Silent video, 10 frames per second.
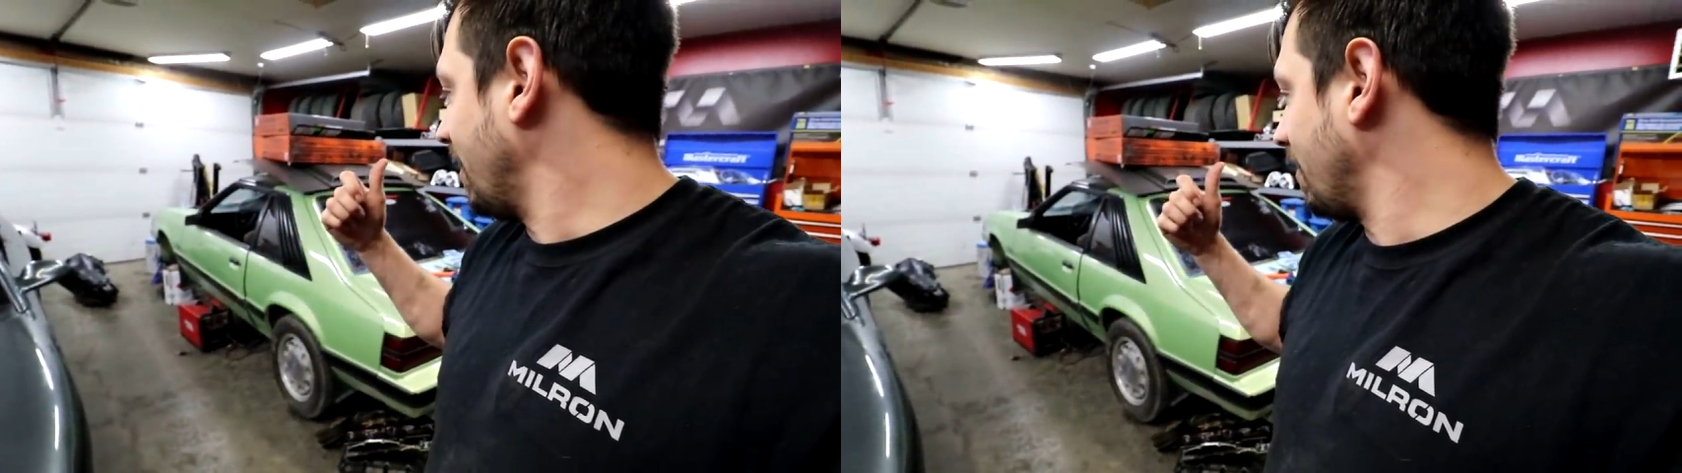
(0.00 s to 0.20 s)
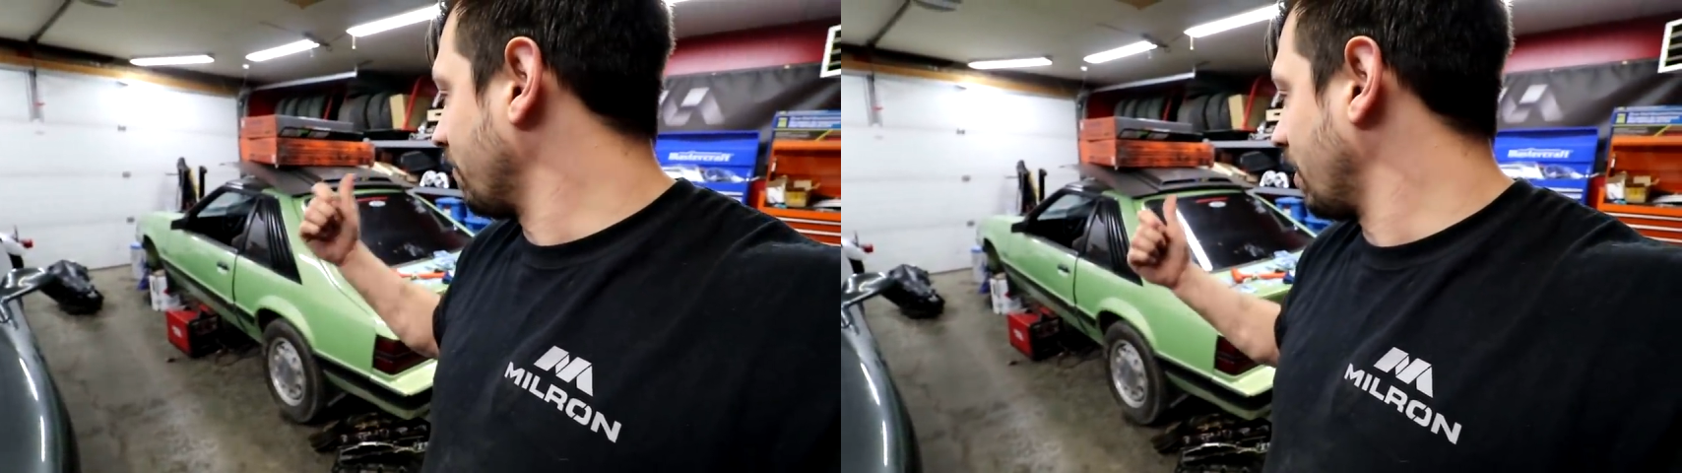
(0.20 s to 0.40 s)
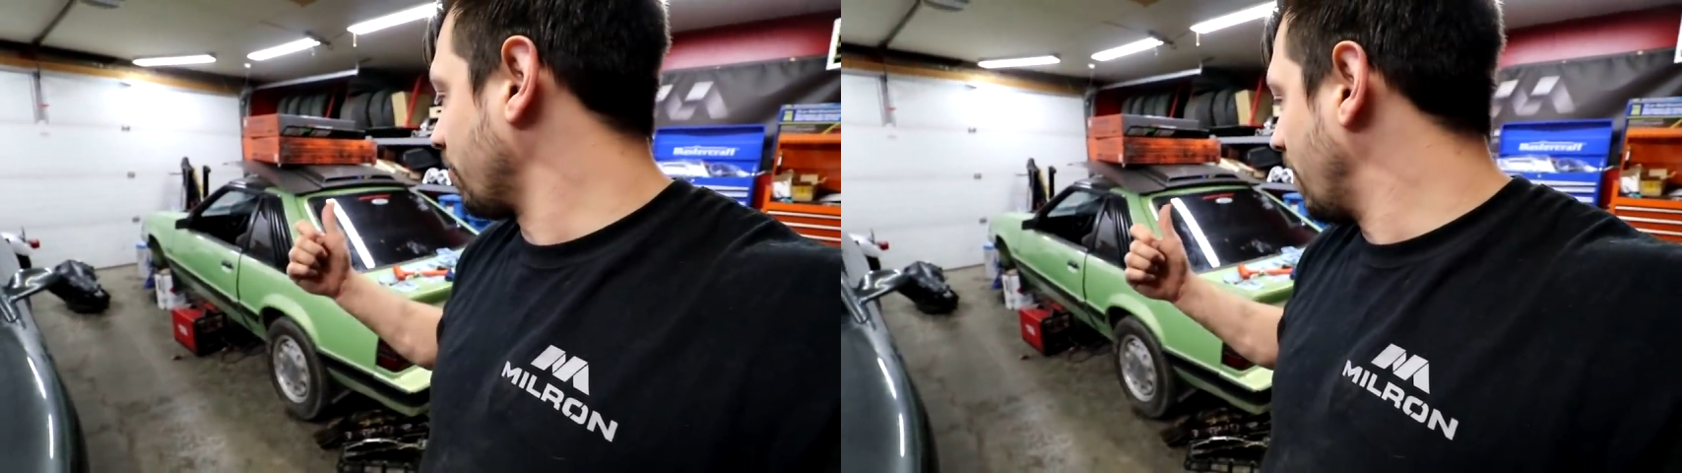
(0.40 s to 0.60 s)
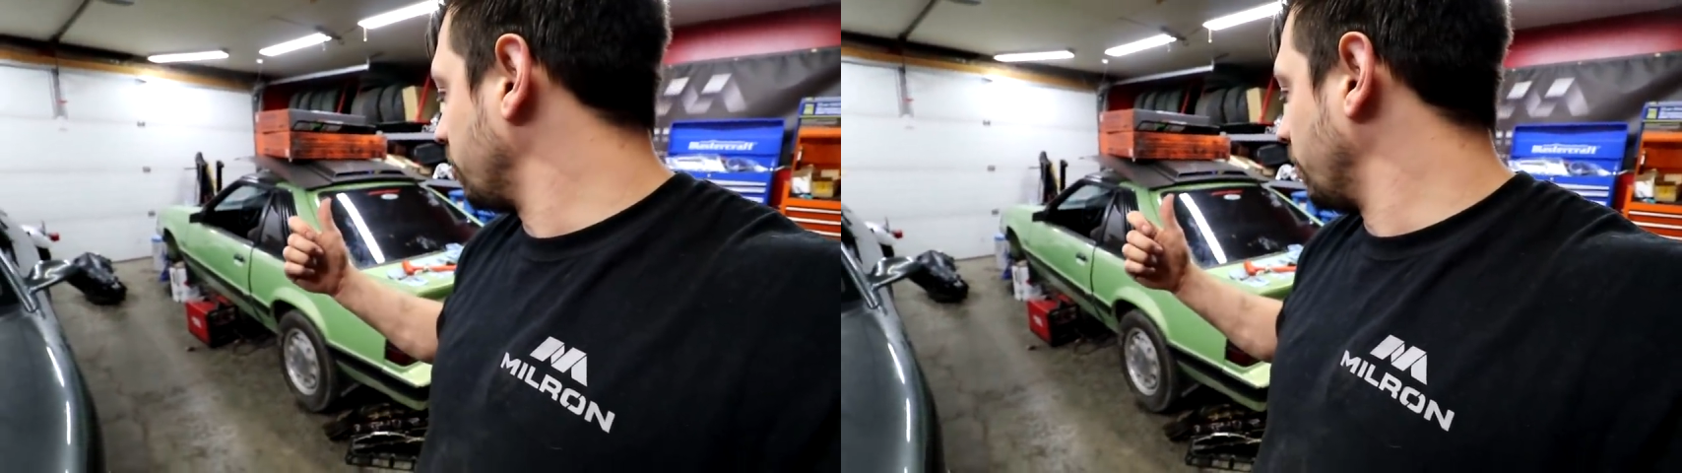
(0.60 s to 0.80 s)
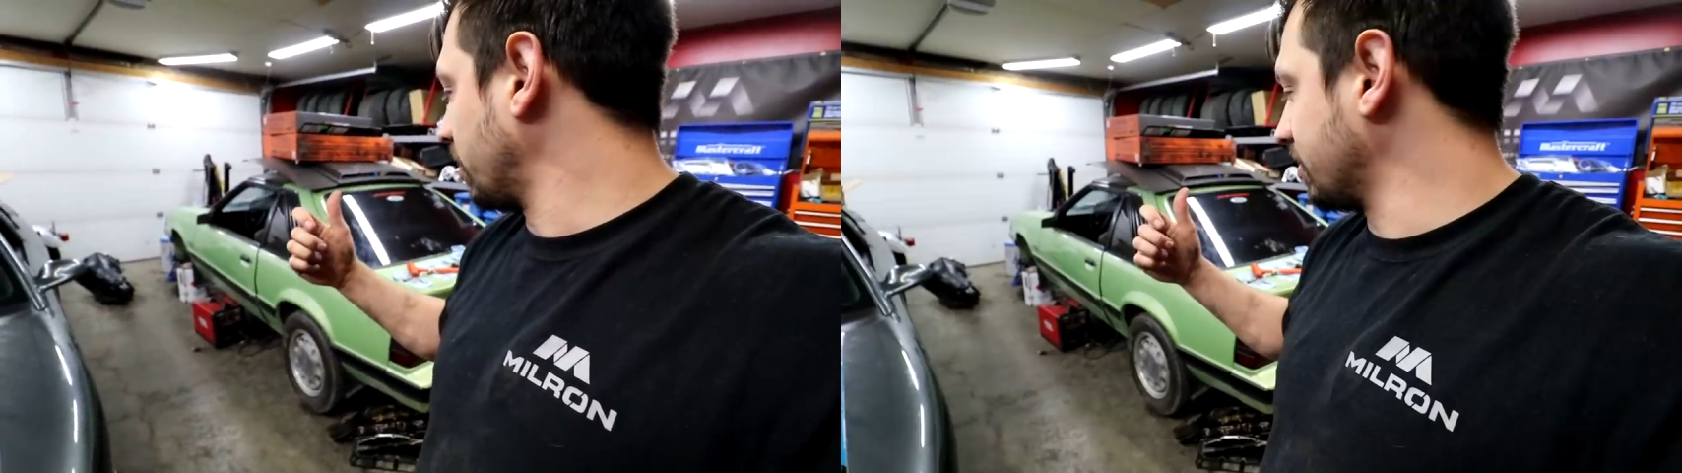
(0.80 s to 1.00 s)
I never get around
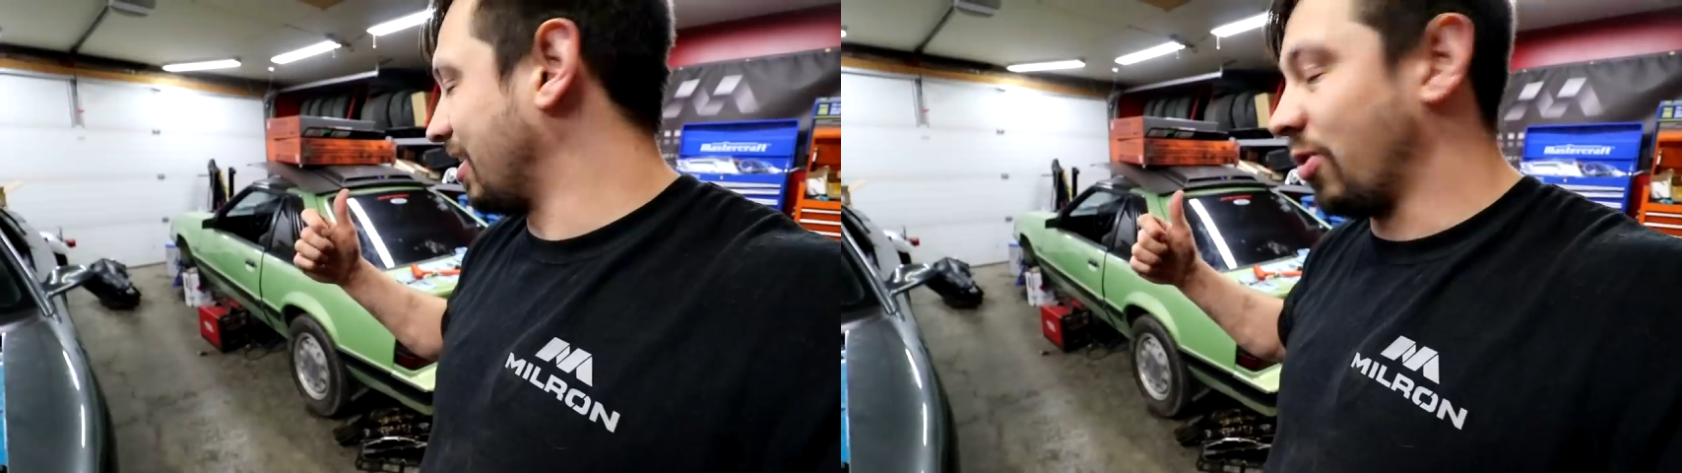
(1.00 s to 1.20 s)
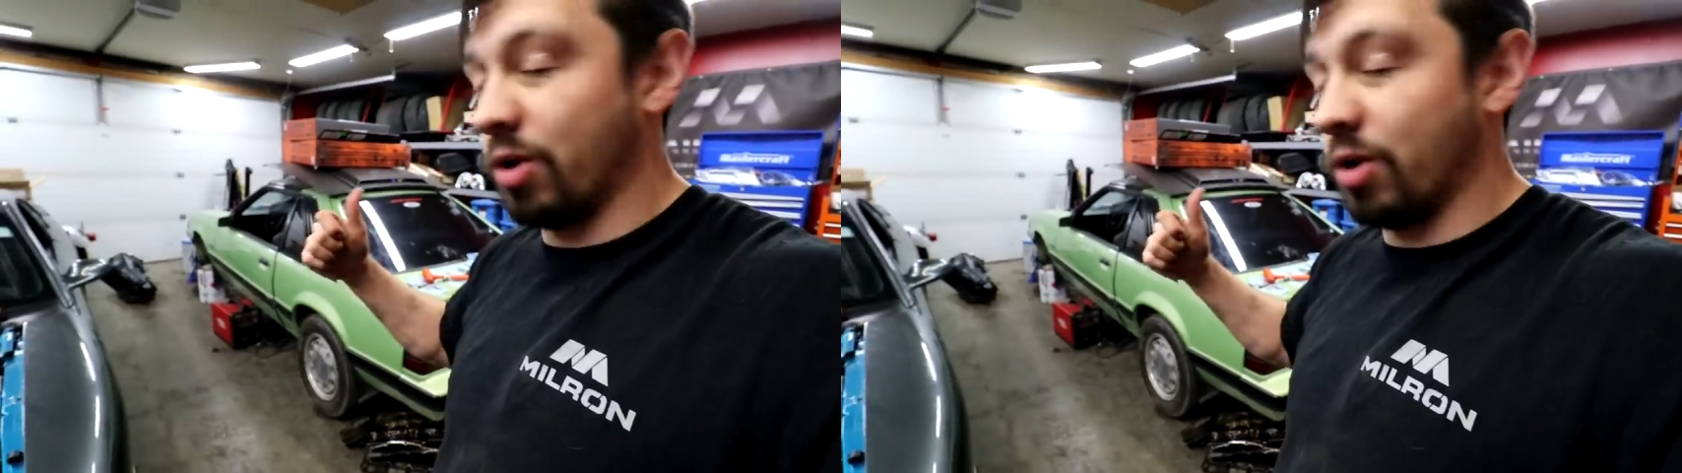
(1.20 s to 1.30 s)
to it because I don't